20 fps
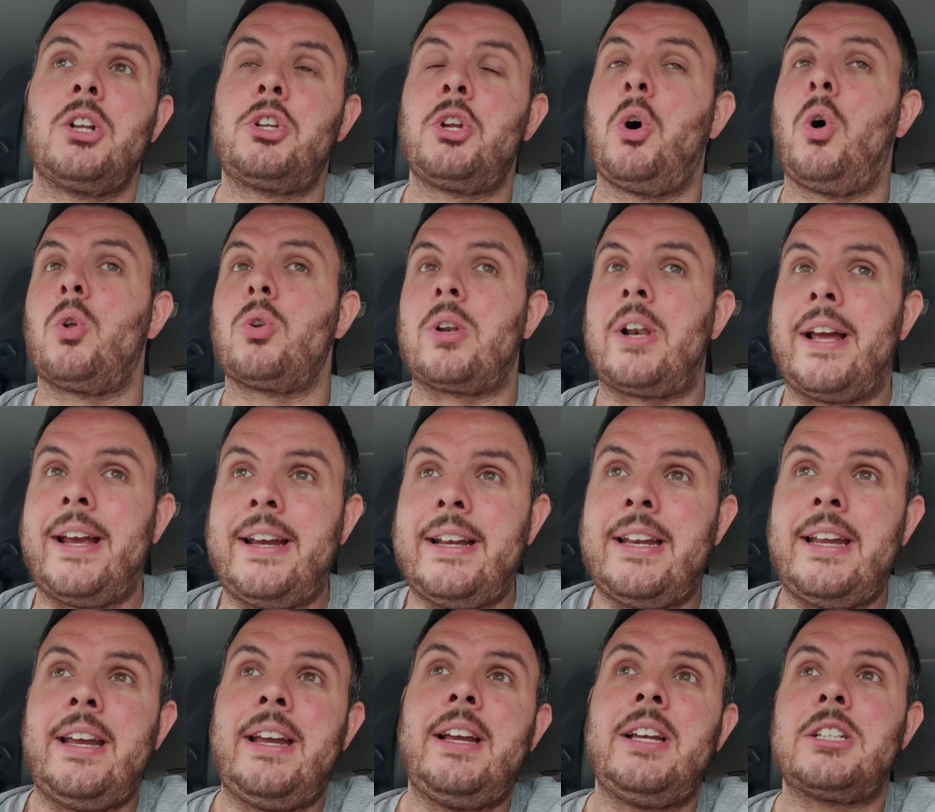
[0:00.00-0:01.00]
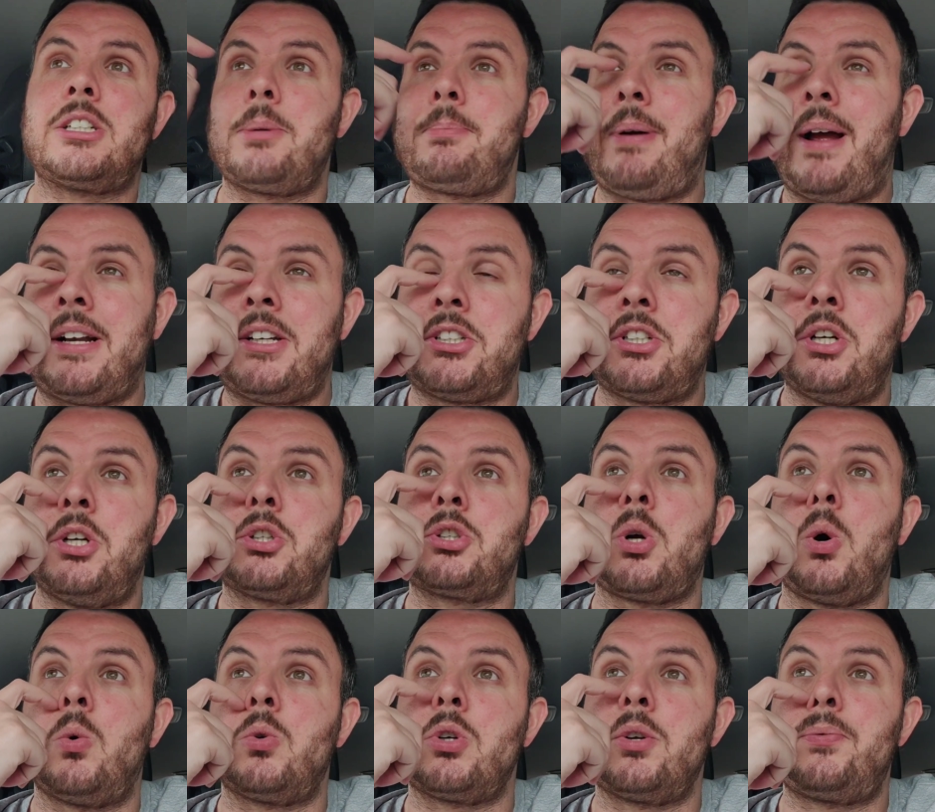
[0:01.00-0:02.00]
The old ladies, the pensioners
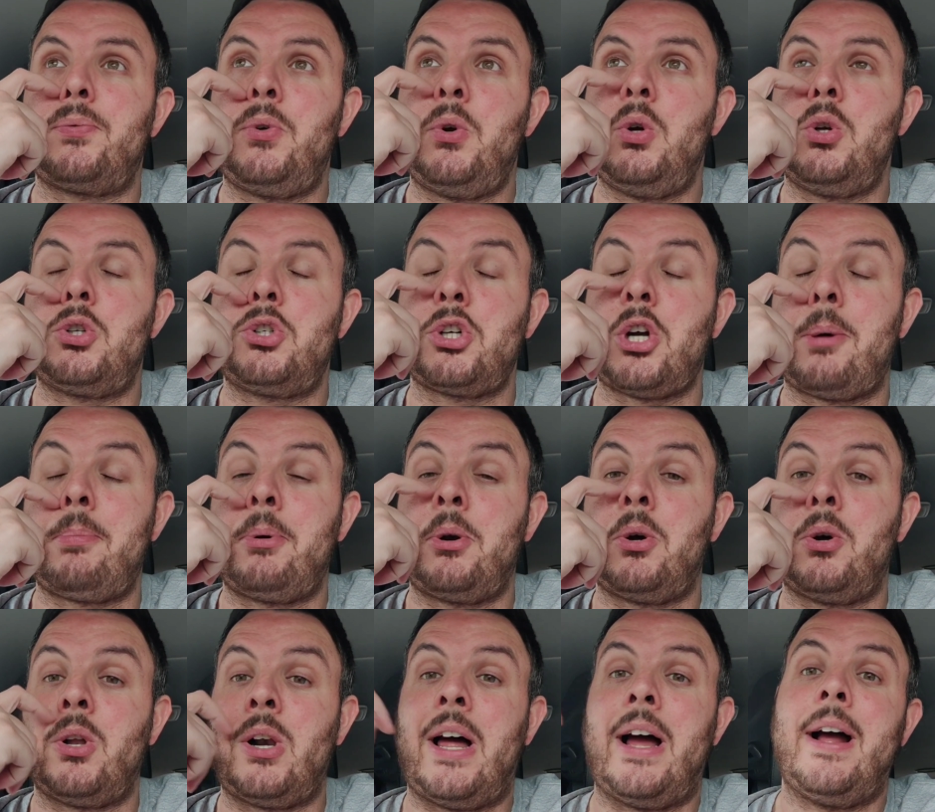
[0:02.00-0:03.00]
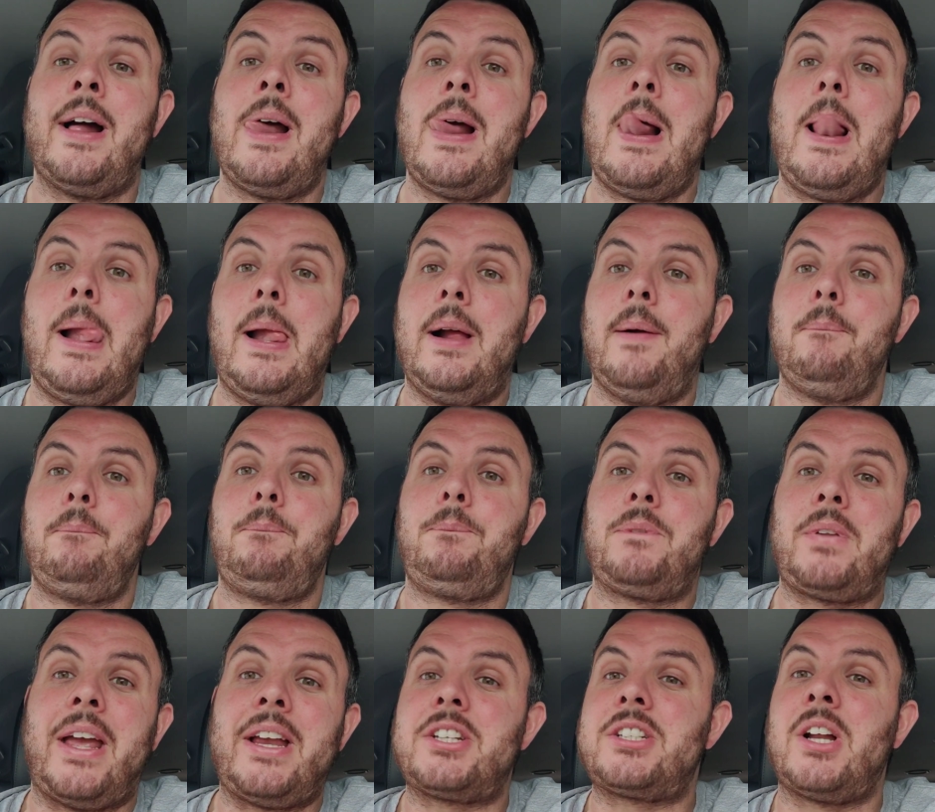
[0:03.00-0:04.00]
going to the food shop and all that,
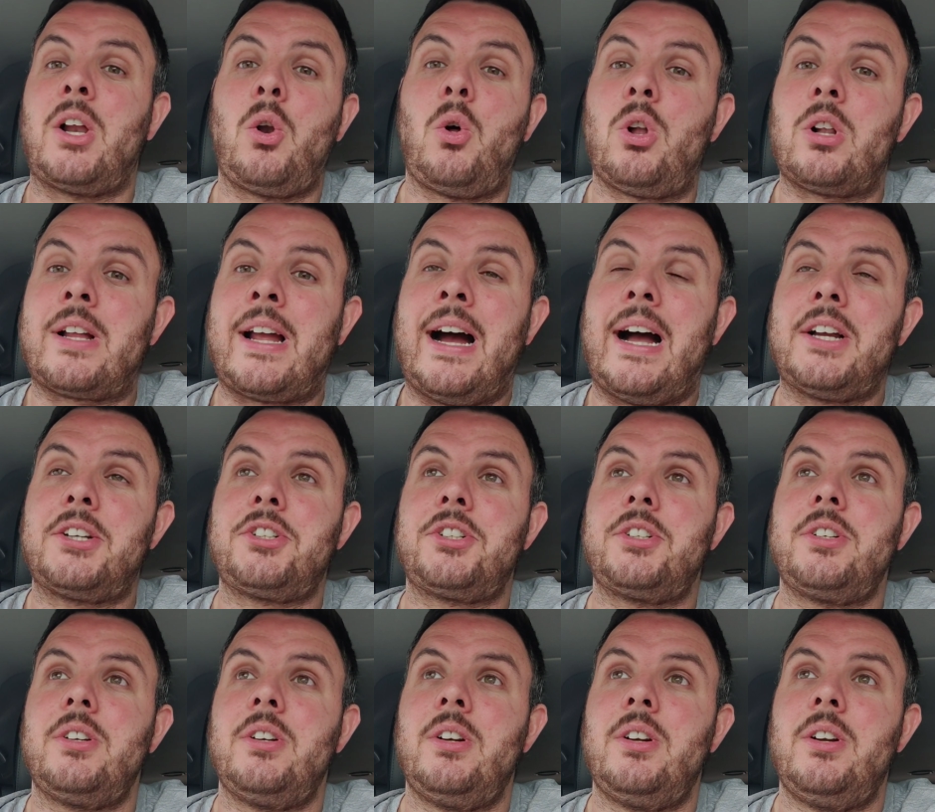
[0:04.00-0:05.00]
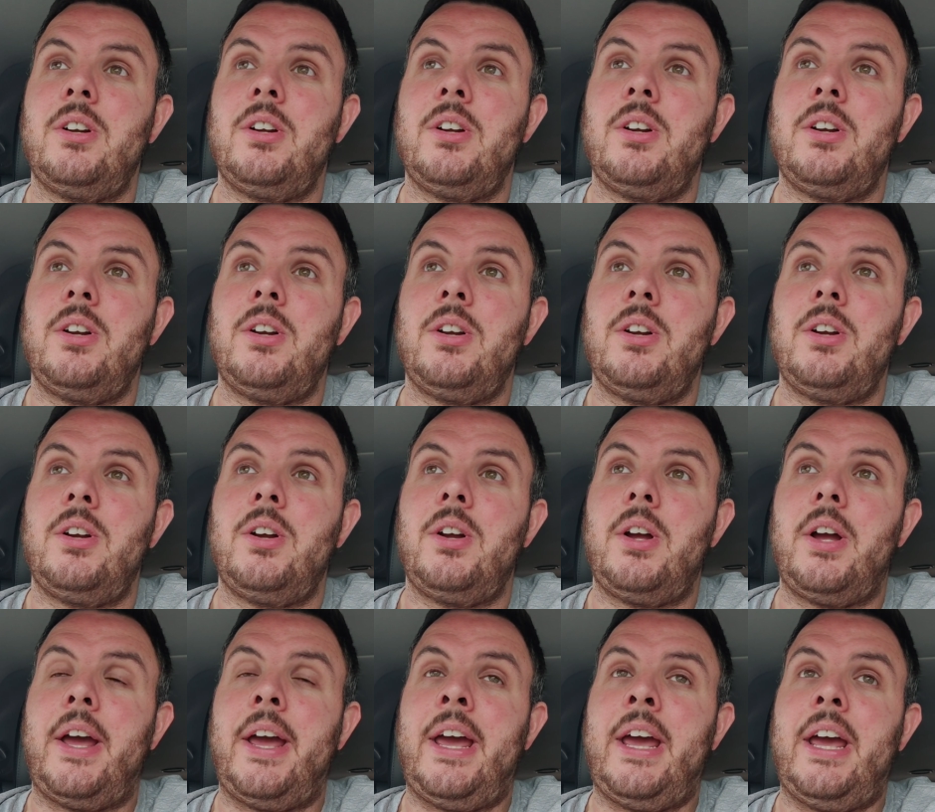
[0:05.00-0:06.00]
they still all cash.
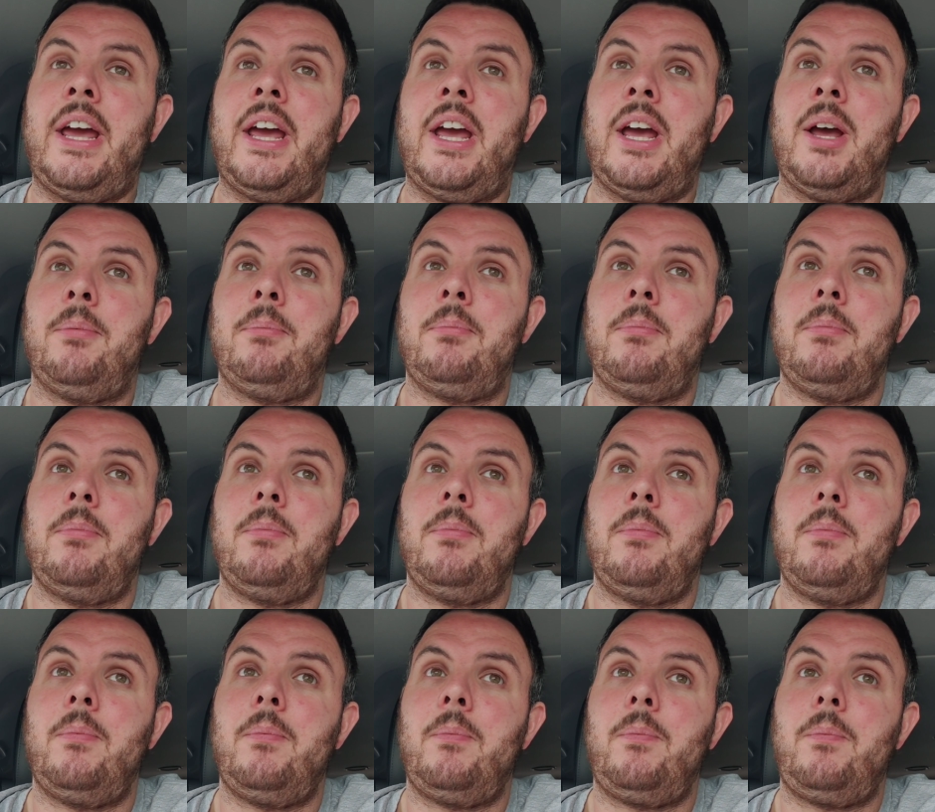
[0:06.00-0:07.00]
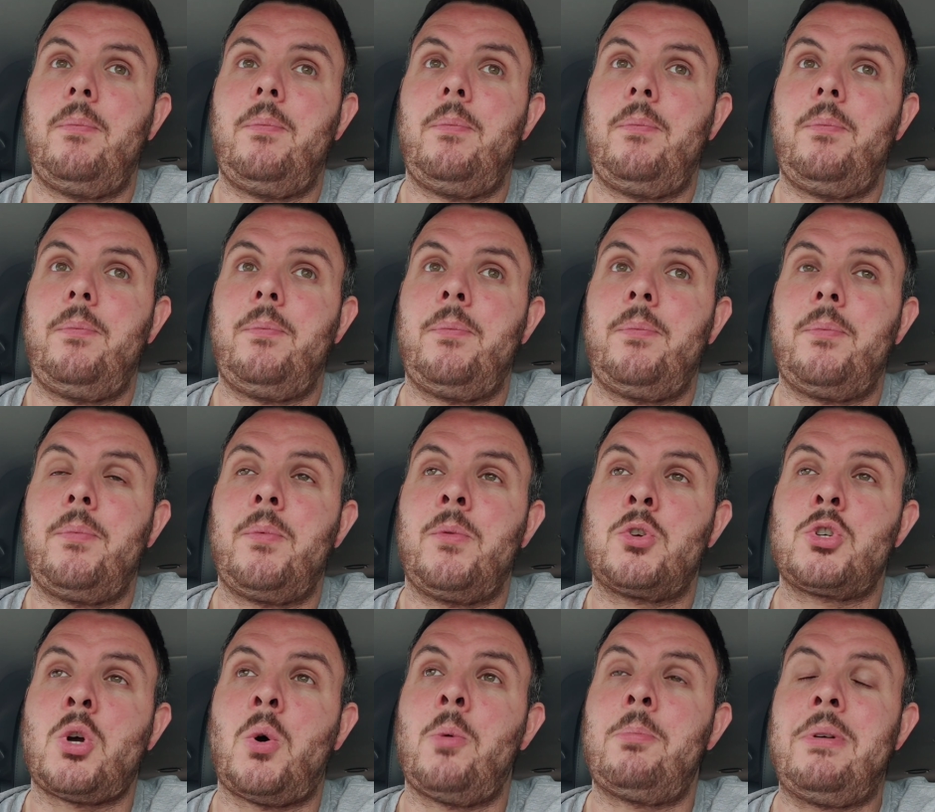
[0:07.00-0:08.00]
So
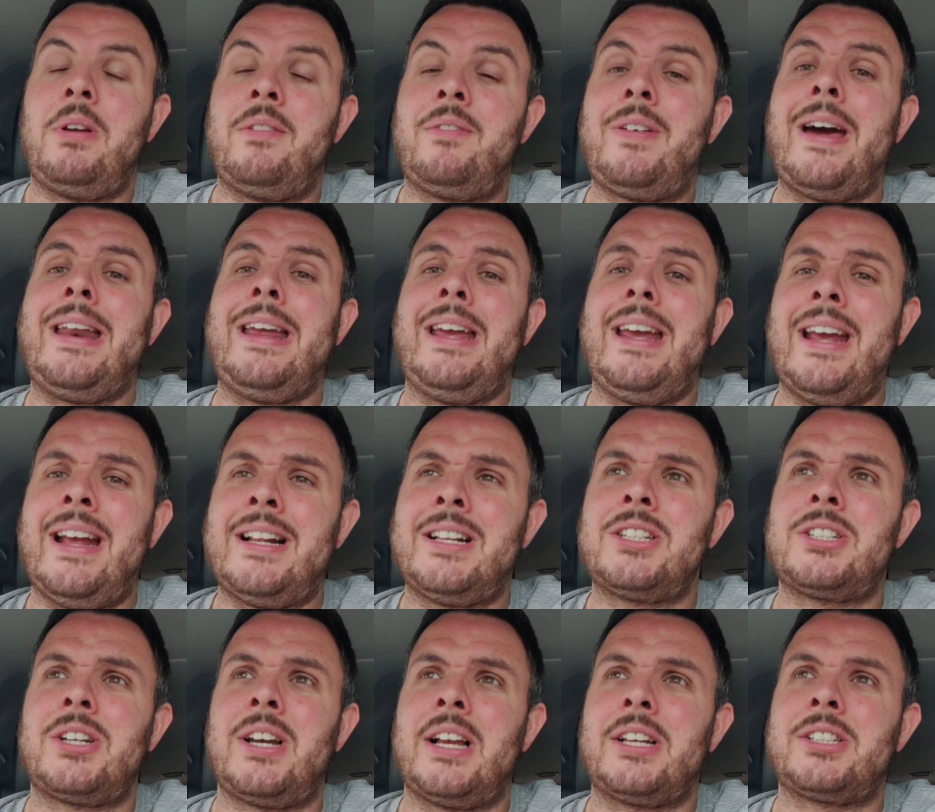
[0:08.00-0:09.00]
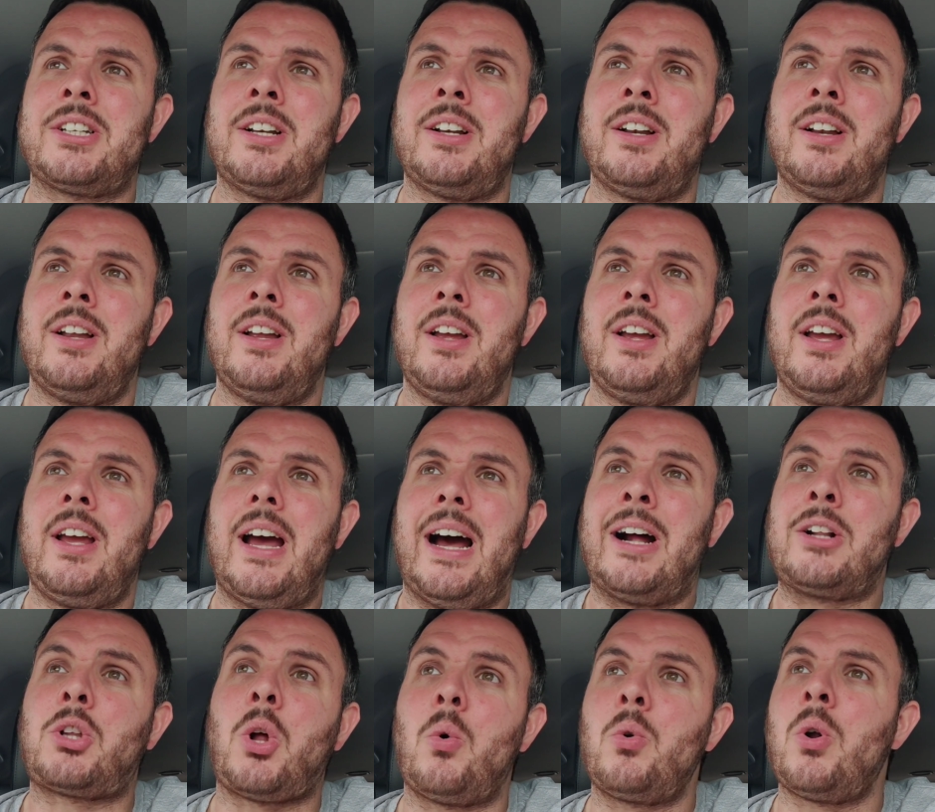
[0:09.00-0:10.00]
it'll be a very interesting...
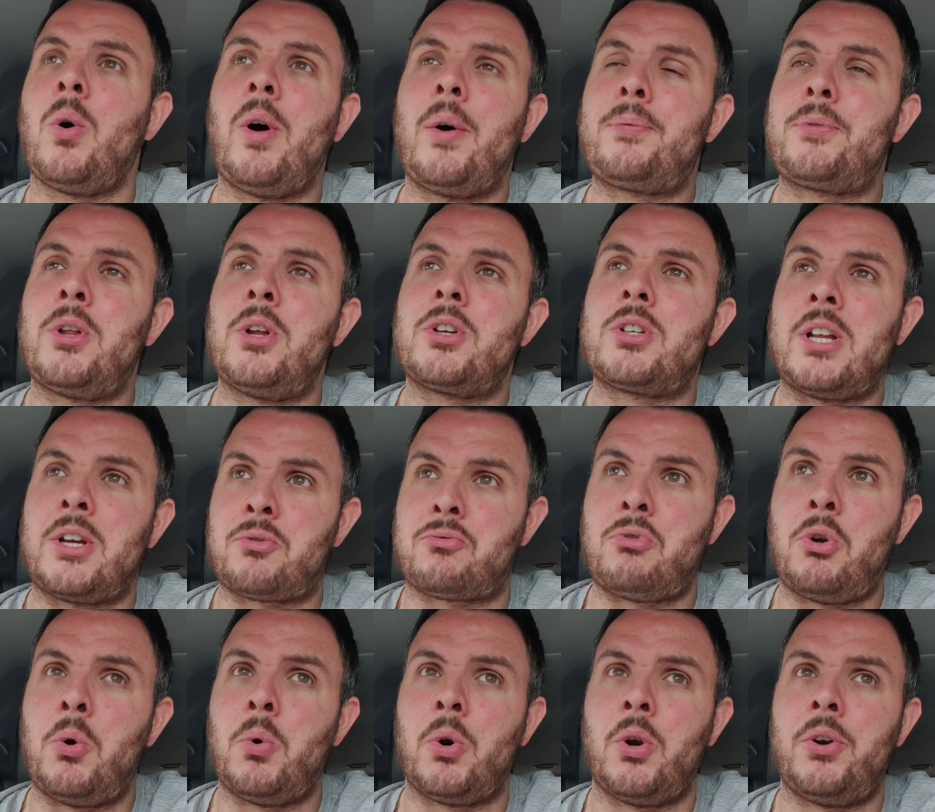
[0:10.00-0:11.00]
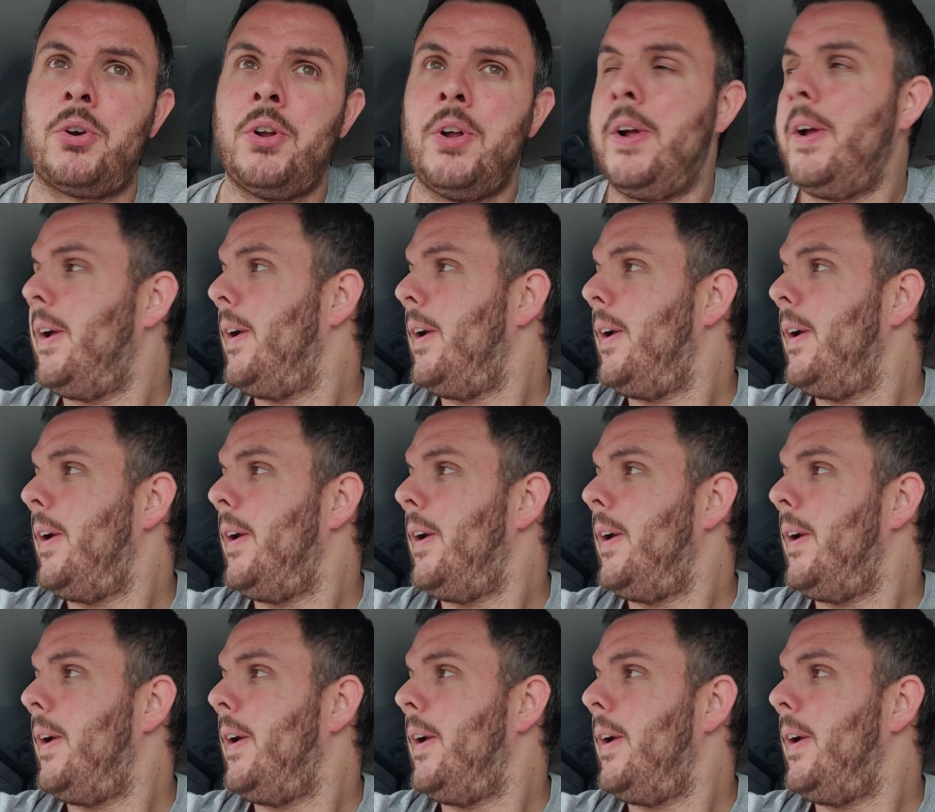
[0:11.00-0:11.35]
I don't know if this ruling